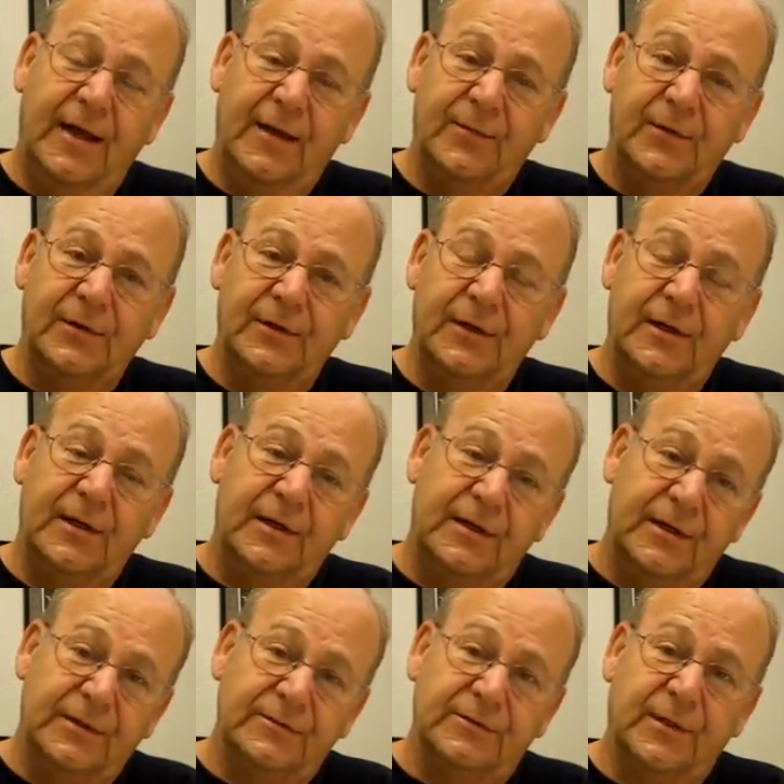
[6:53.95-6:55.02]
happened
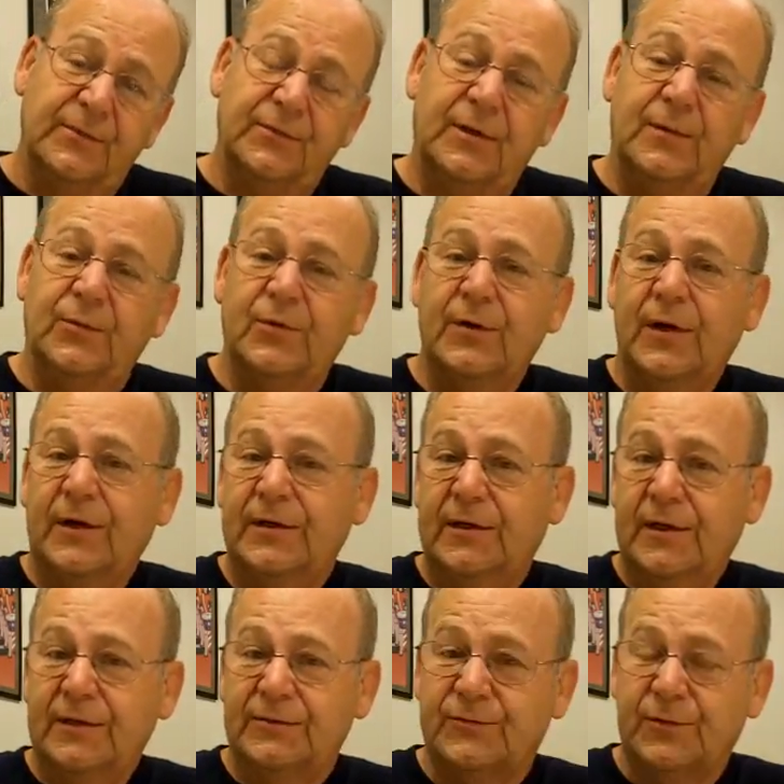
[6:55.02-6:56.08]
in September at
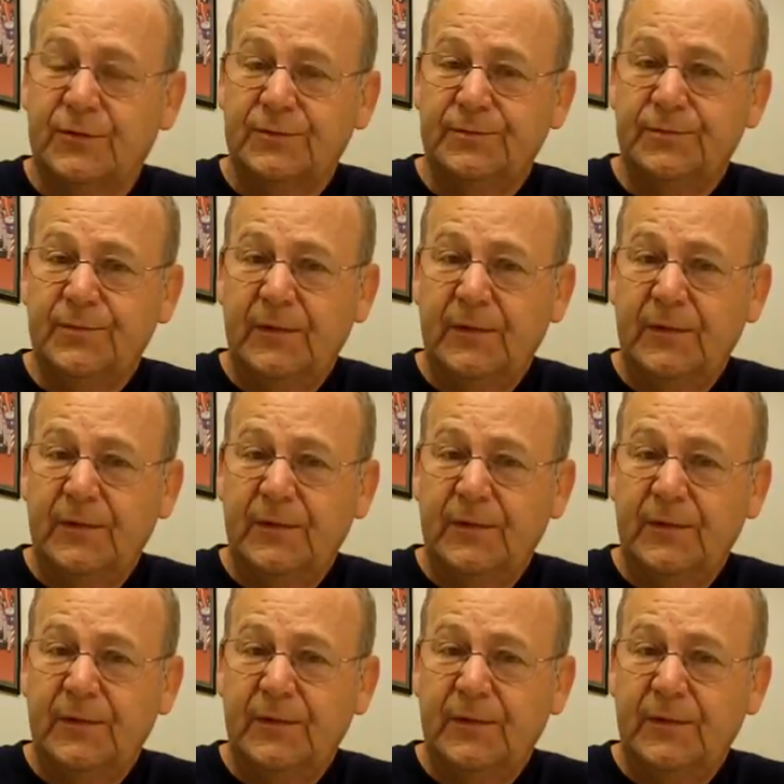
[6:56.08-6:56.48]
Kingsford.